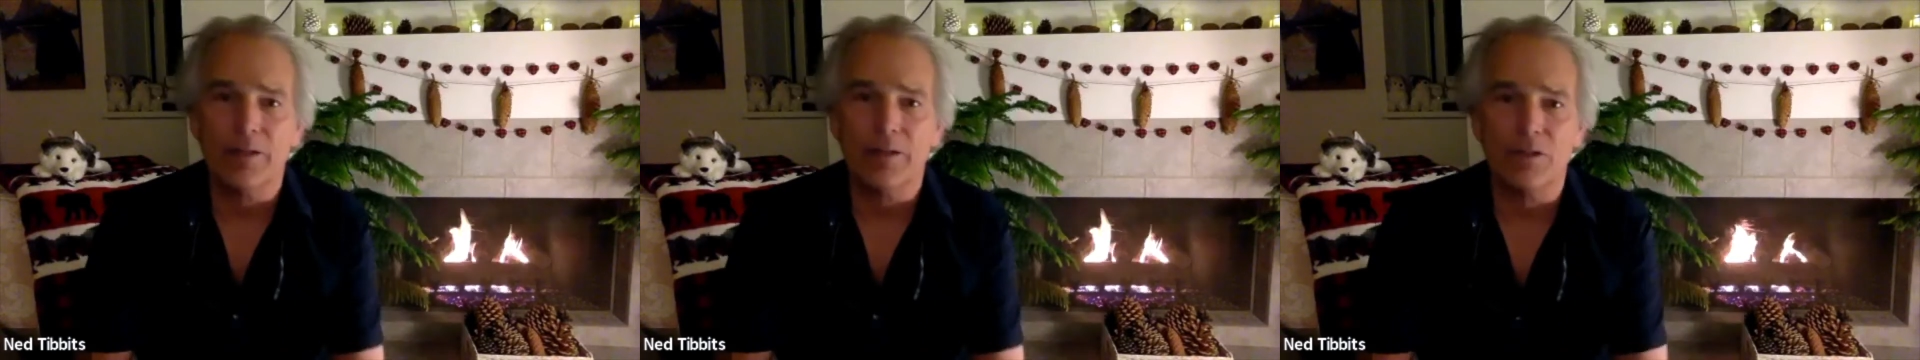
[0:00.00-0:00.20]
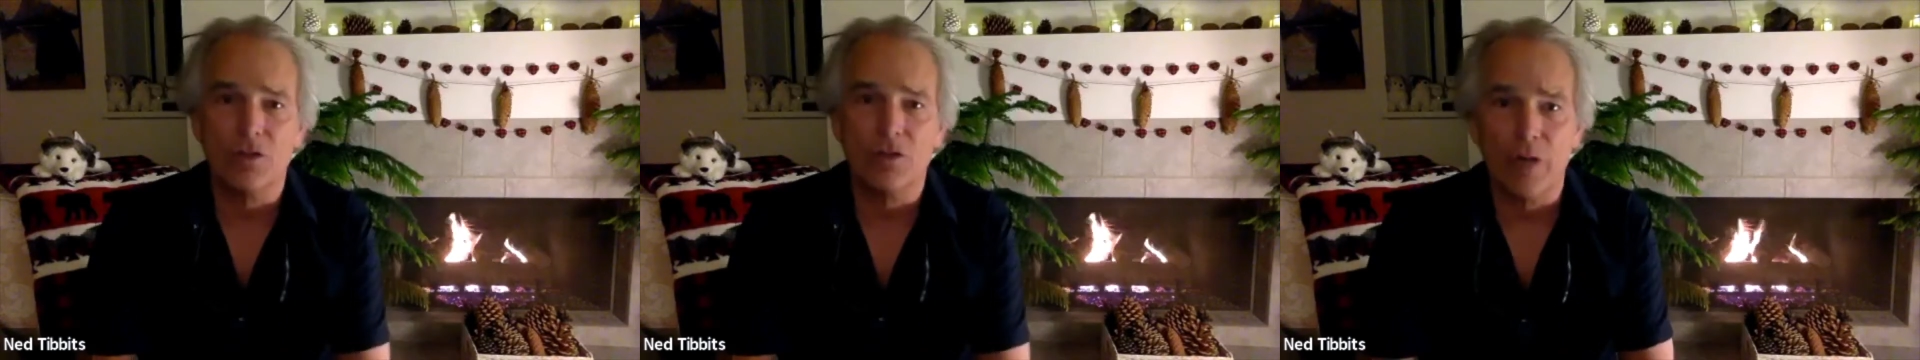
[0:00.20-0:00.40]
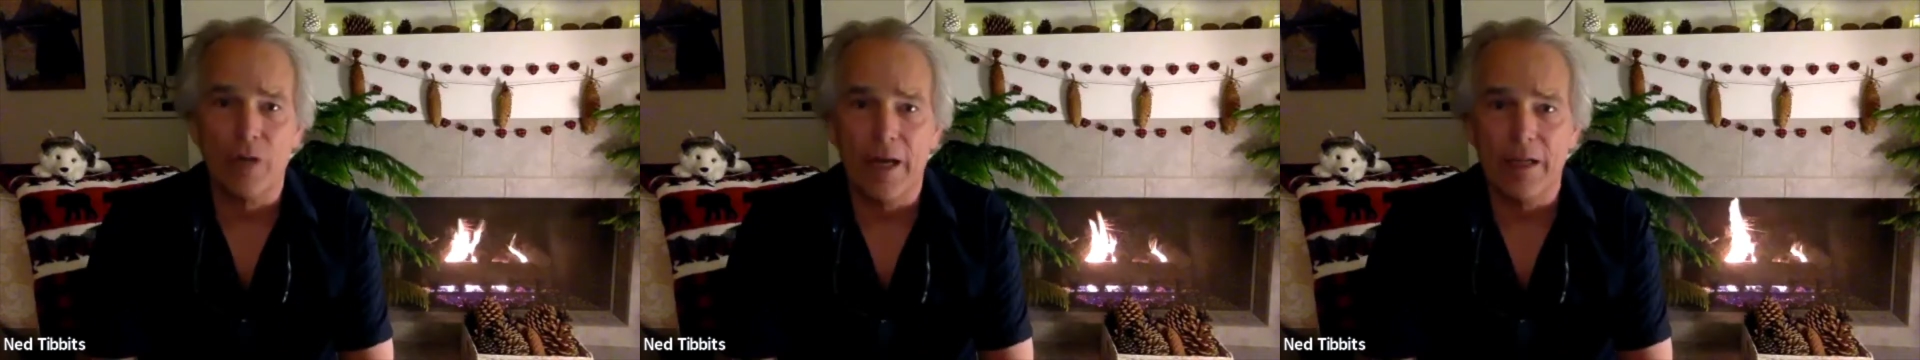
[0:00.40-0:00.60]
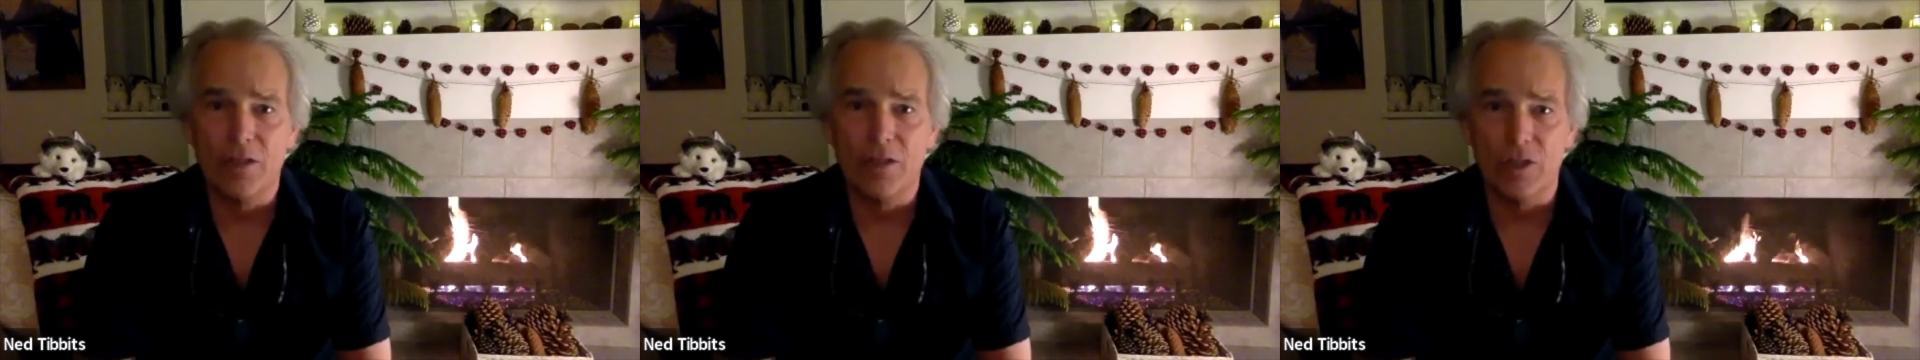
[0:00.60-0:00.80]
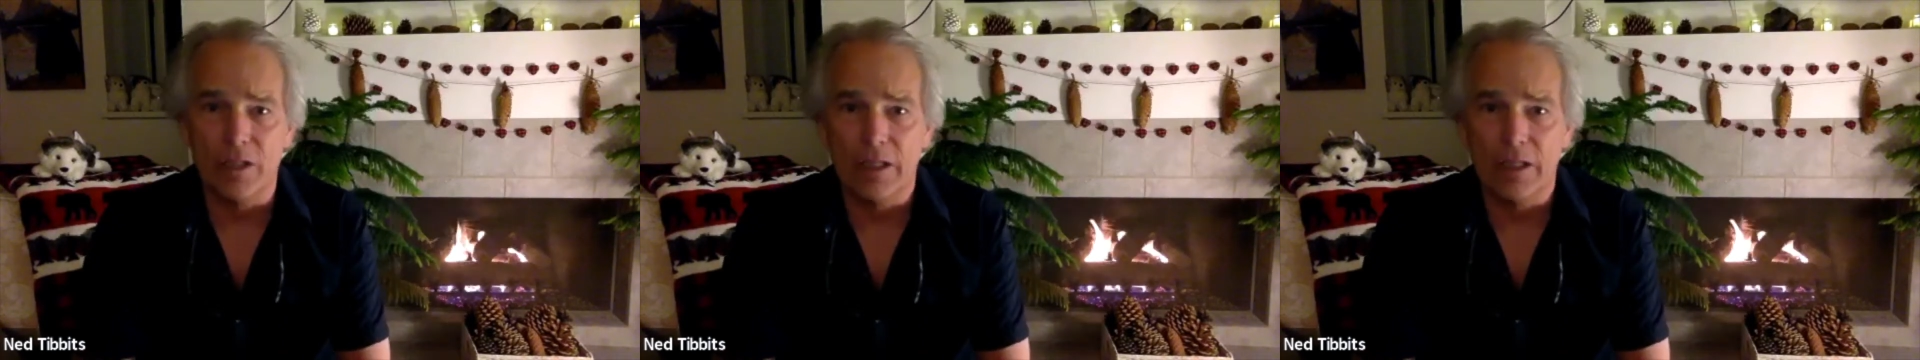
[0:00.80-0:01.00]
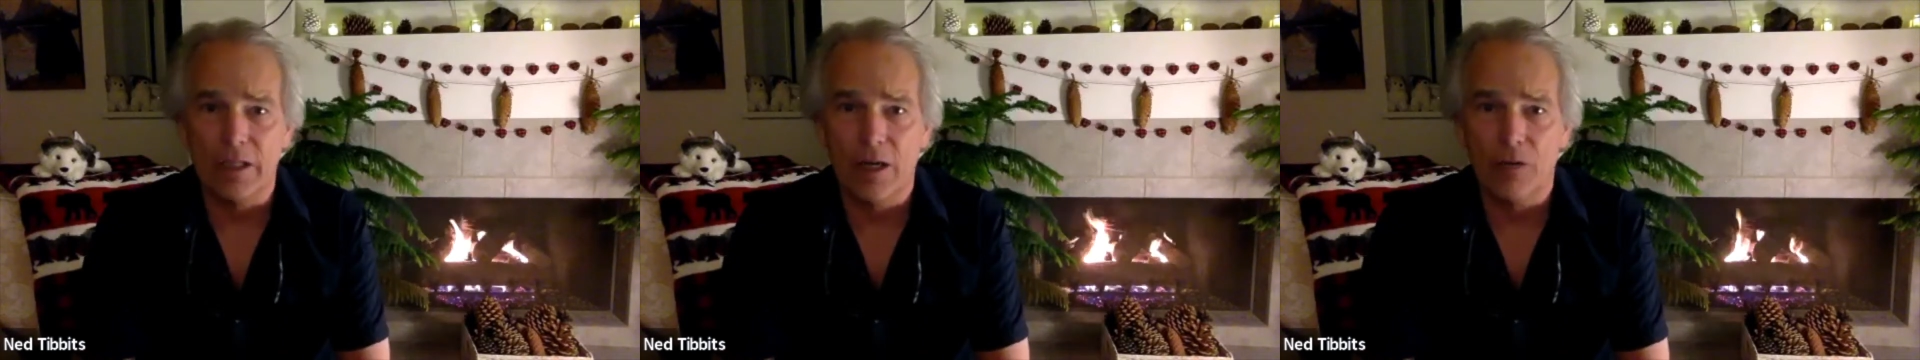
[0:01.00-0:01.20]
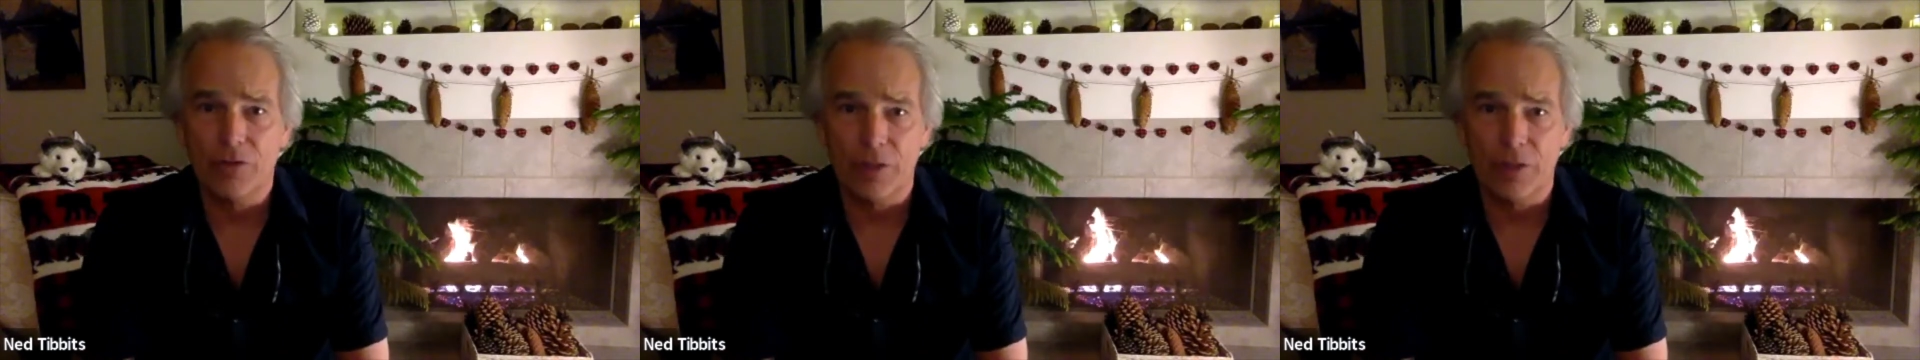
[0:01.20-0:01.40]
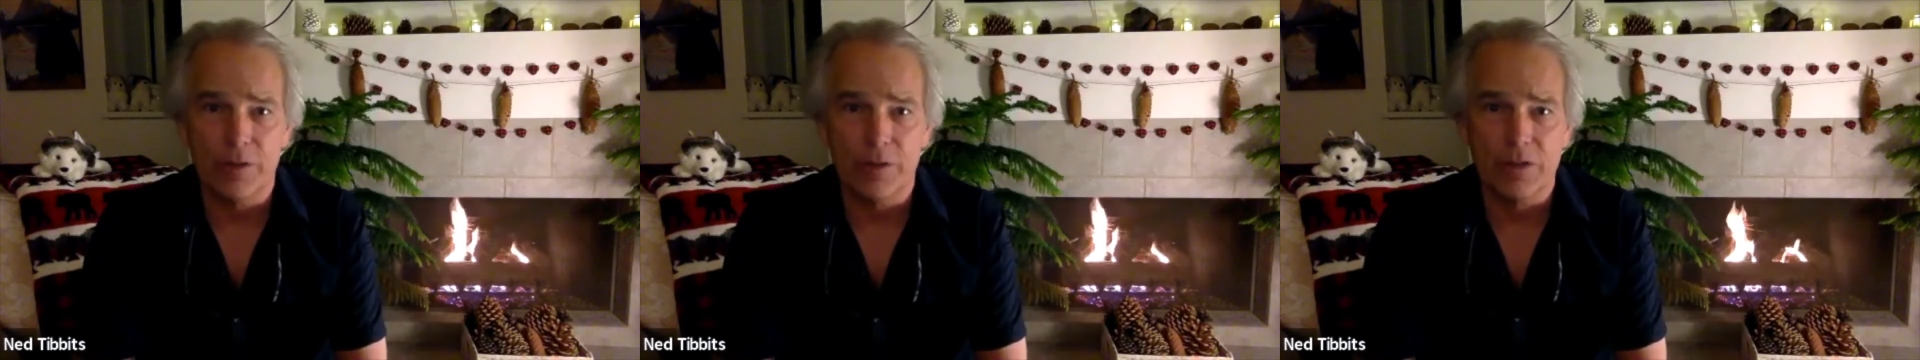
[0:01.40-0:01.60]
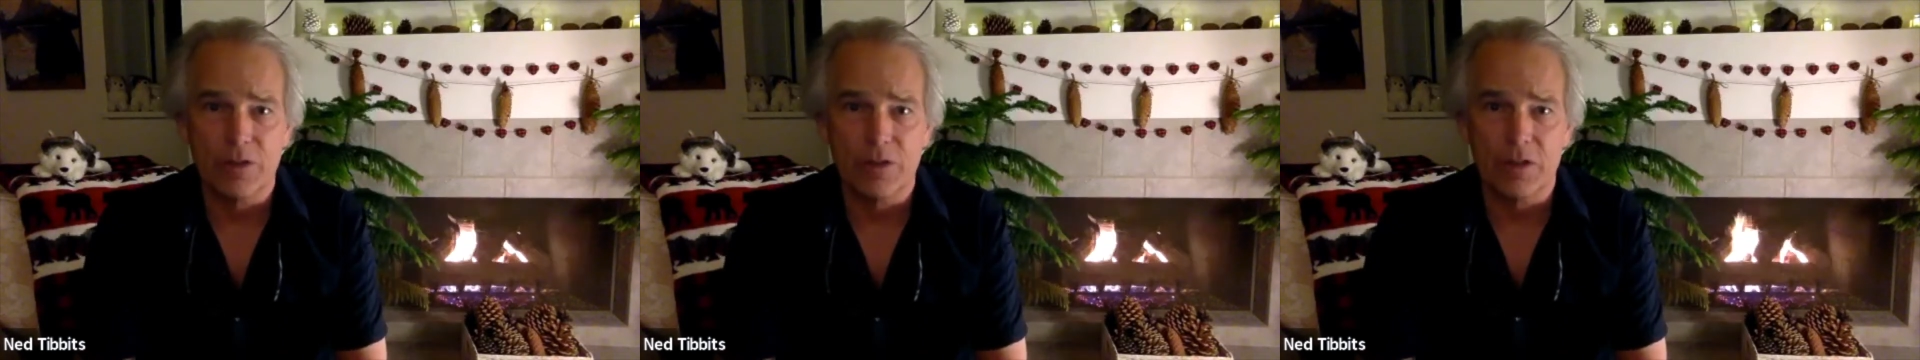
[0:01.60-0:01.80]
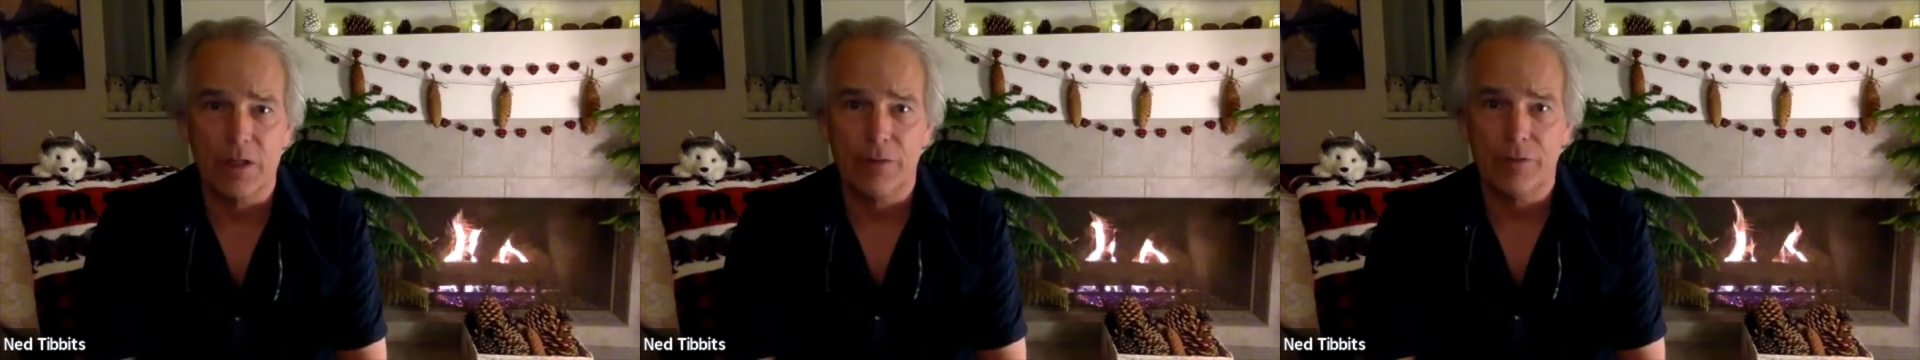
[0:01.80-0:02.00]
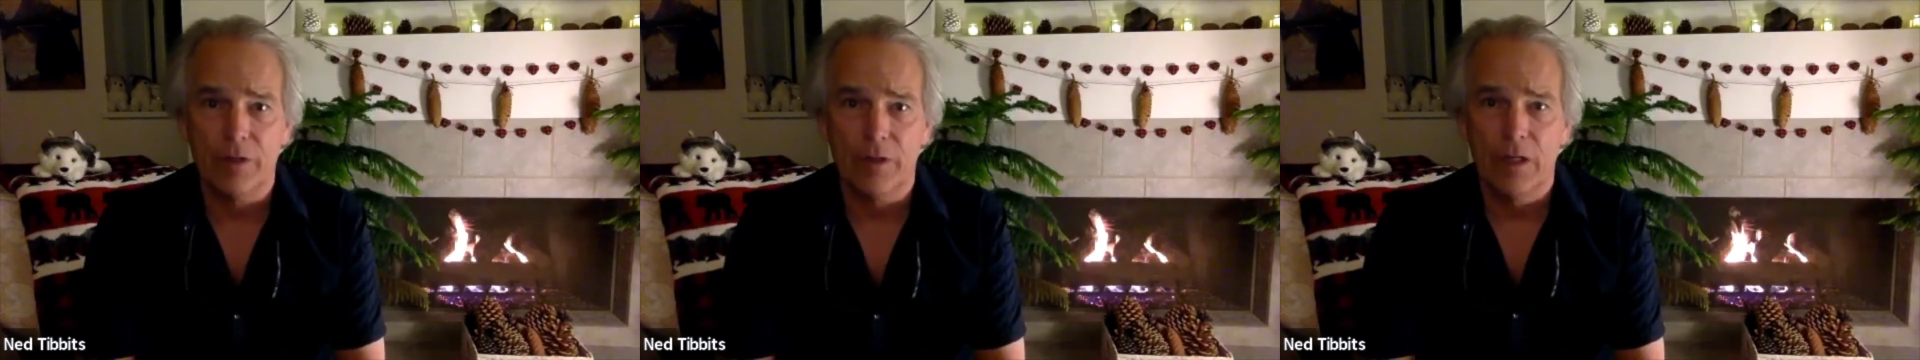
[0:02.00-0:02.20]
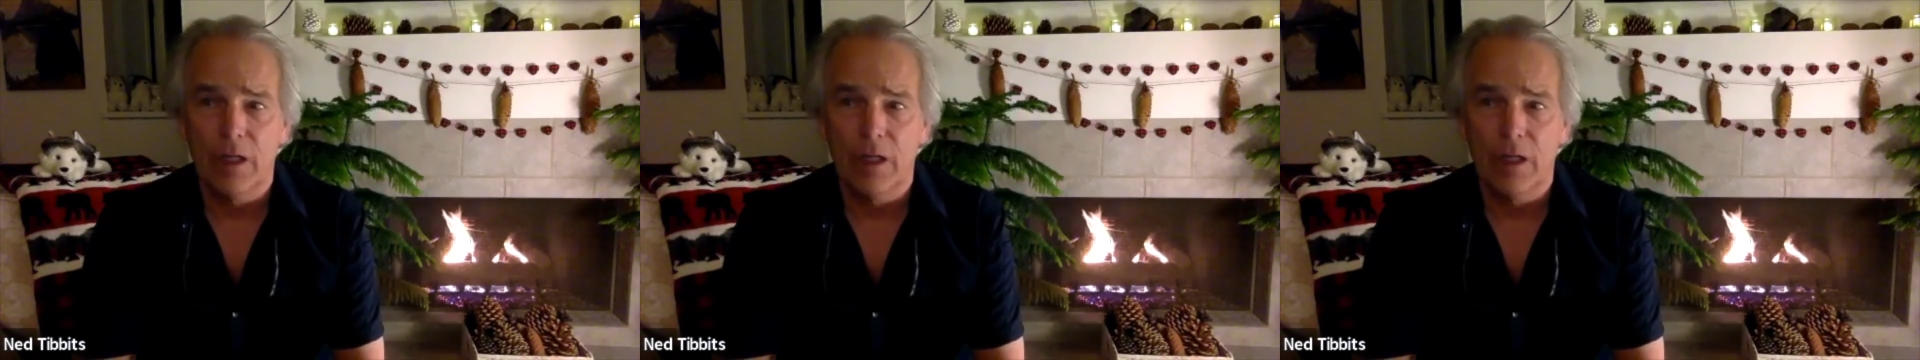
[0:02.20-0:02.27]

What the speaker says: the strategy and how some of this stuff